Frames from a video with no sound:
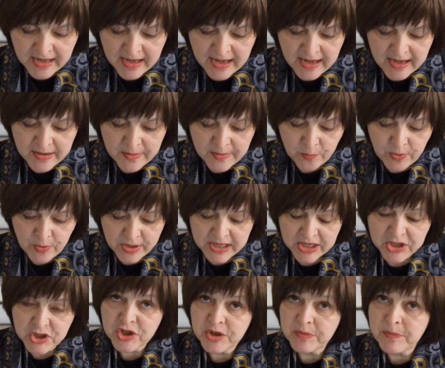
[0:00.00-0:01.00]
Uh, what
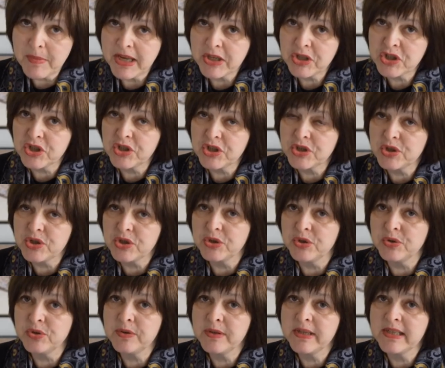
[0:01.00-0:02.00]
I should mention
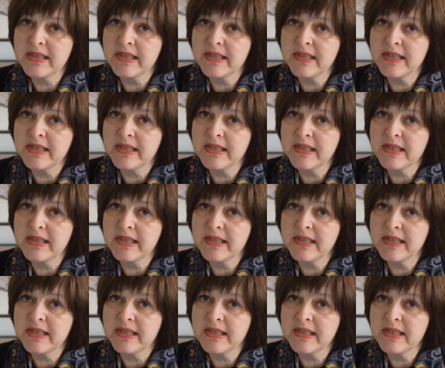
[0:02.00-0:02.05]
too